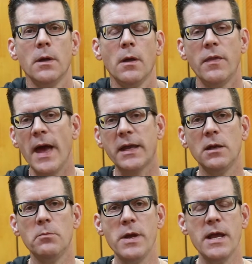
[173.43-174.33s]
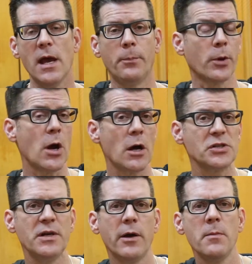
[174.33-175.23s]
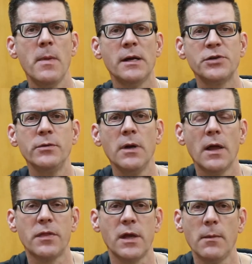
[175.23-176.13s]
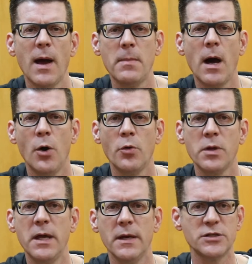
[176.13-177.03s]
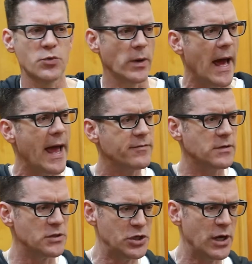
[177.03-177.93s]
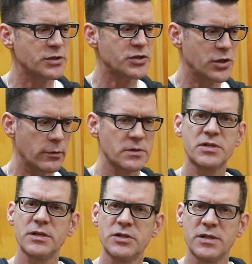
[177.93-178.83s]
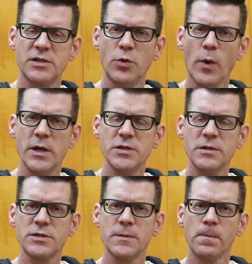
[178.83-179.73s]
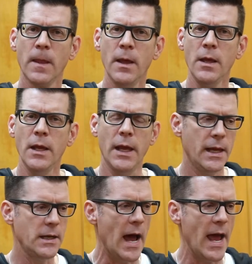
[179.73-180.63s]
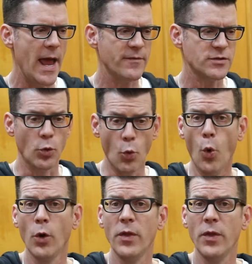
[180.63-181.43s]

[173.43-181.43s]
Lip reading: That can be a precautionary measure. I think about my own kids when I have to judge certain situations and I have to warn